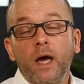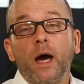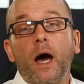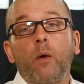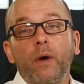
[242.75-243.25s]

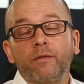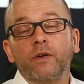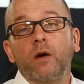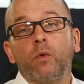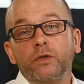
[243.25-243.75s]
However
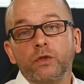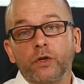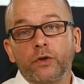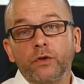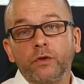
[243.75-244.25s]
I want to
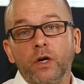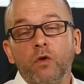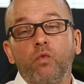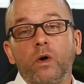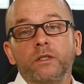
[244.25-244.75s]
learn,
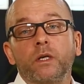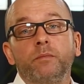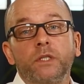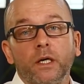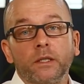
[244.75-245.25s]
once I'm
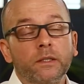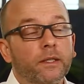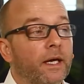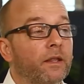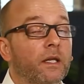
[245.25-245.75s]
done
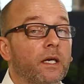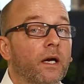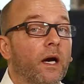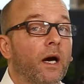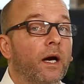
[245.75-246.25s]
and think
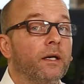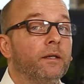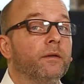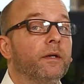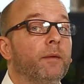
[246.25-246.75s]
I
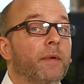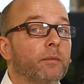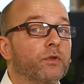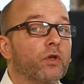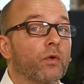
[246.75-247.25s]
am able
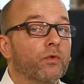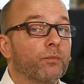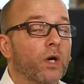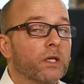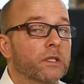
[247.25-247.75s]
to go through a
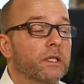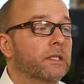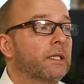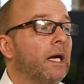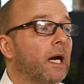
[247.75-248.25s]
process,
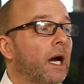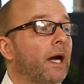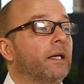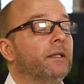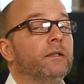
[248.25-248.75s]
I
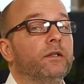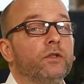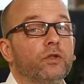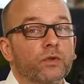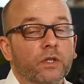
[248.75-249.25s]
can
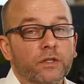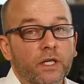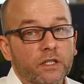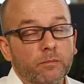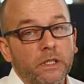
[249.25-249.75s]
use the
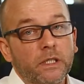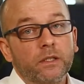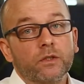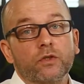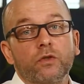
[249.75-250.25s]
test me
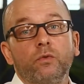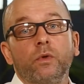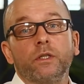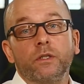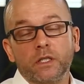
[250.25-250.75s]
to
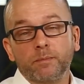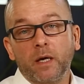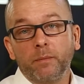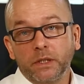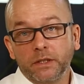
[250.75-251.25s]
test my
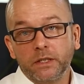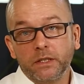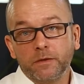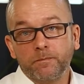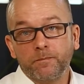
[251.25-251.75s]
abilities.